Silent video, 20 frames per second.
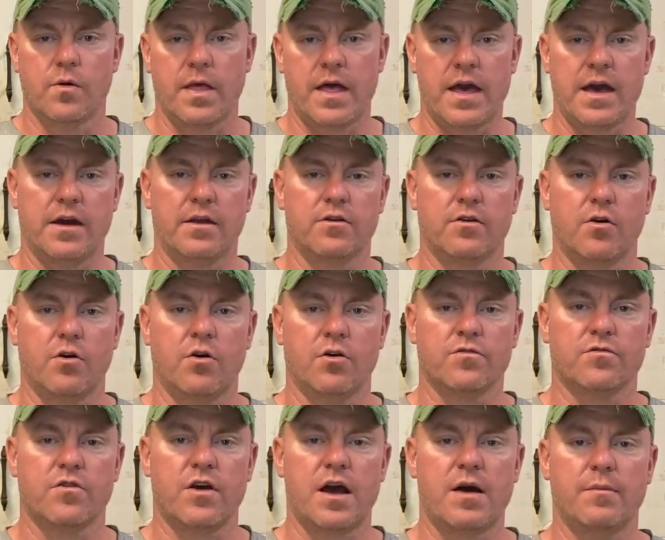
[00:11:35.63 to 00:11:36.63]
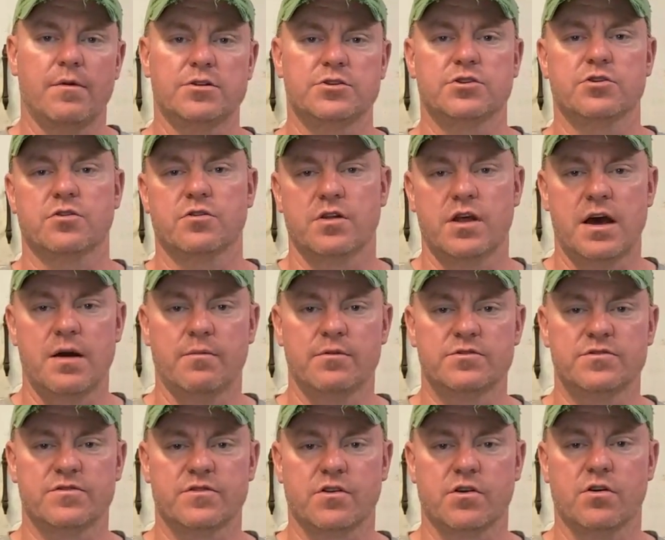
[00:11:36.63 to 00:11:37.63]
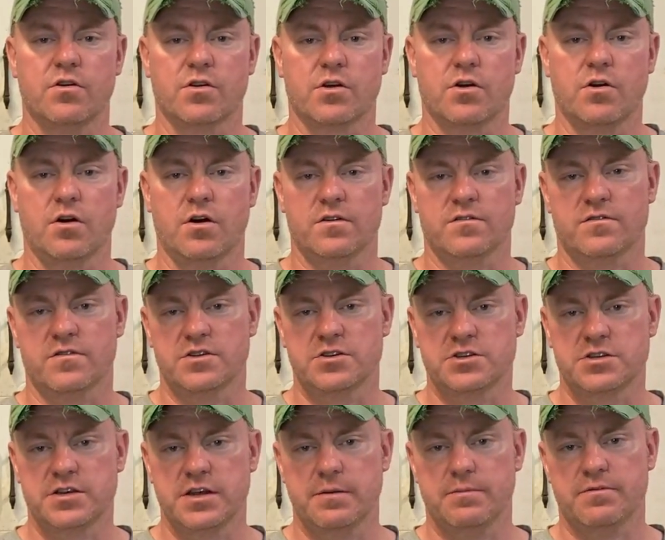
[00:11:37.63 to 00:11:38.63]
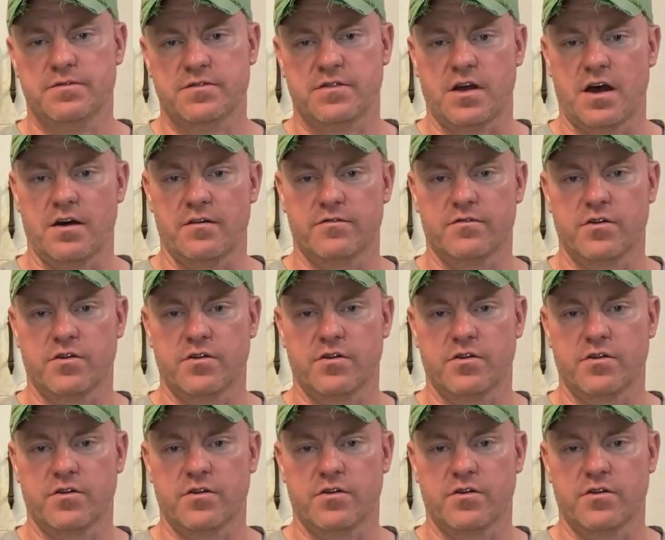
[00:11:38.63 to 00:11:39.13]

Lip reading: and also how much is it going to cost to ship stuff.